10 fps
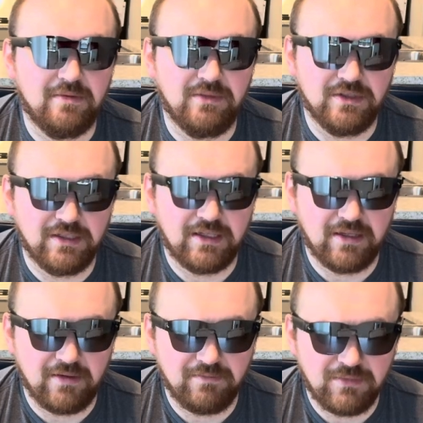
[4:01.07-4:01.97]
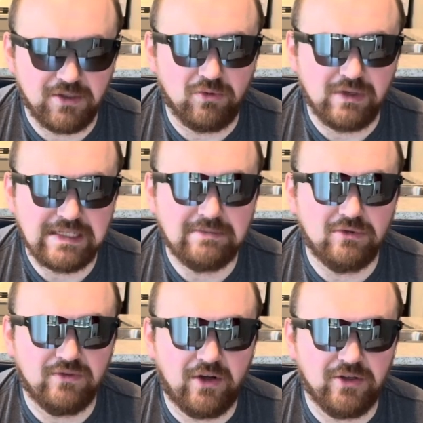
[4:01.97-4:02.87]
or music at a
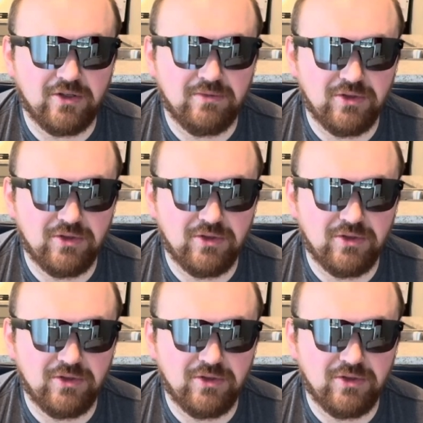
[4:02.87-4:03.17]
reasonable volume,